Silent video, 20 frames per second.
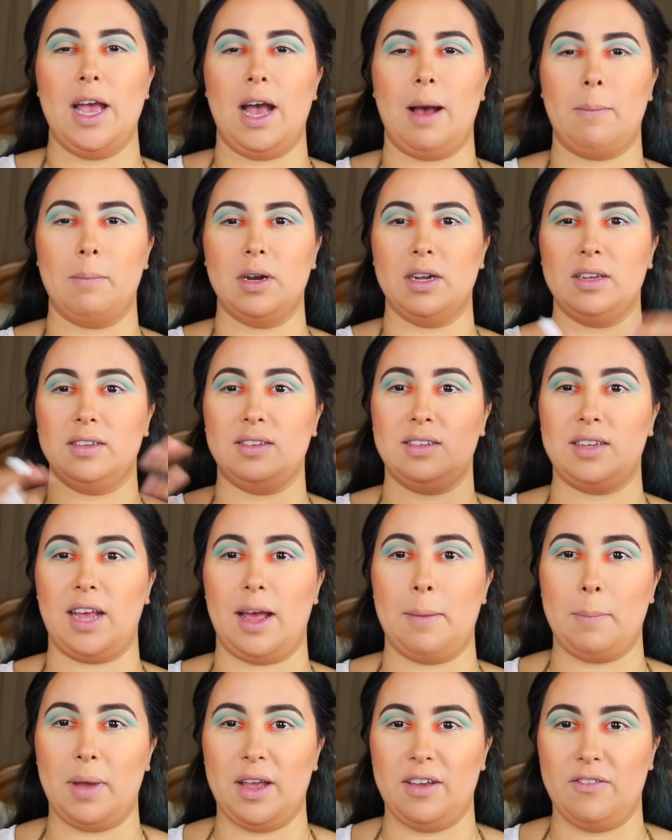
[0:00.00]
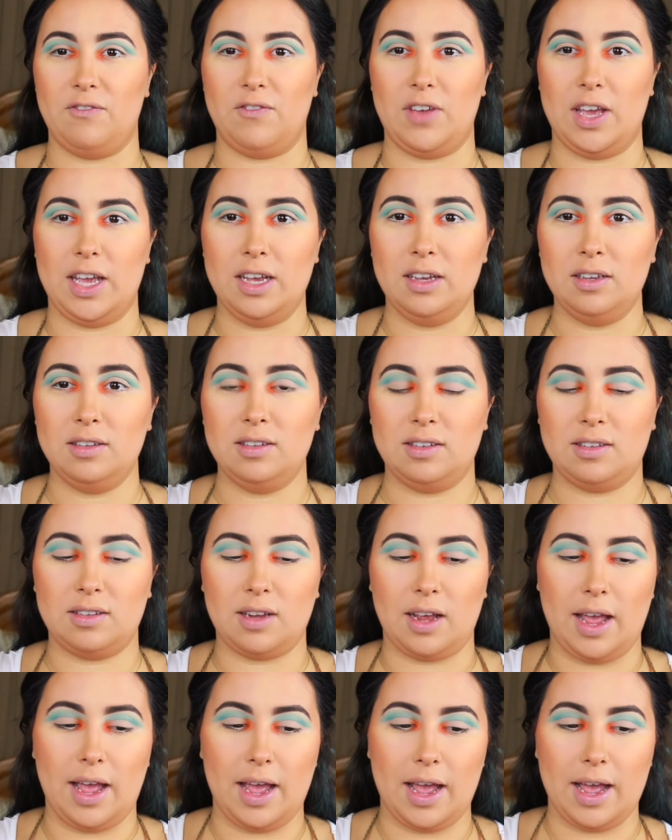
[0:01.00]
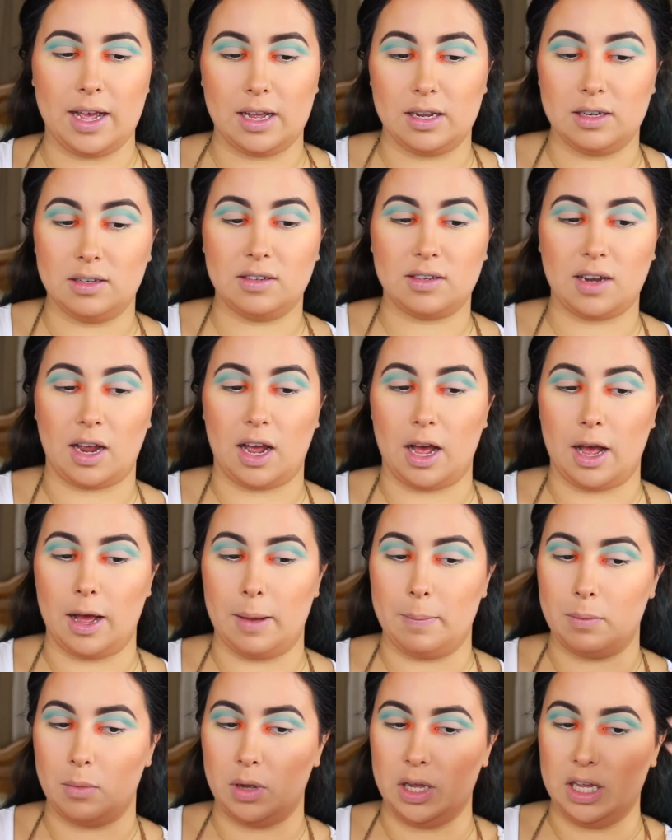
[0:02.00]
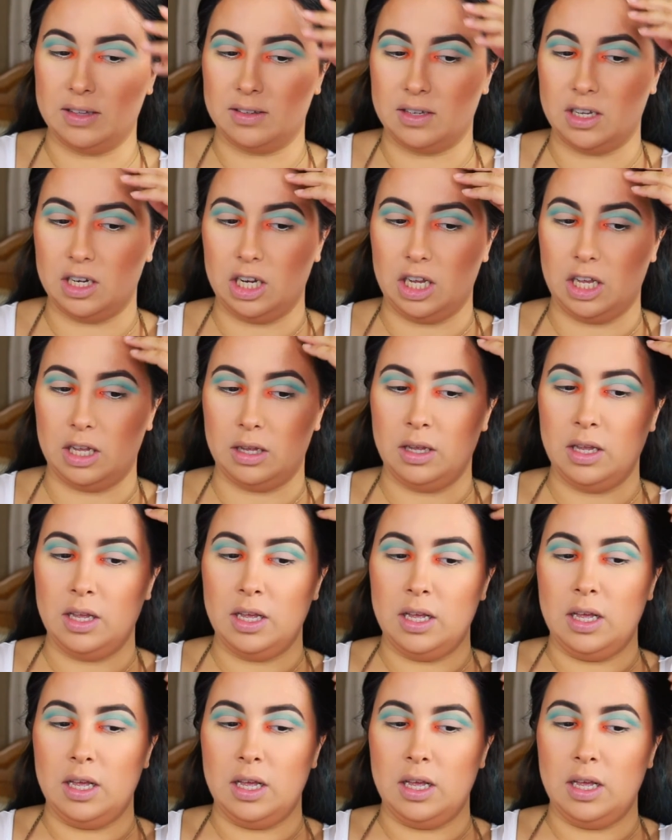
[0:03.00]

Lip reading: I'm going to set my face, and it's going to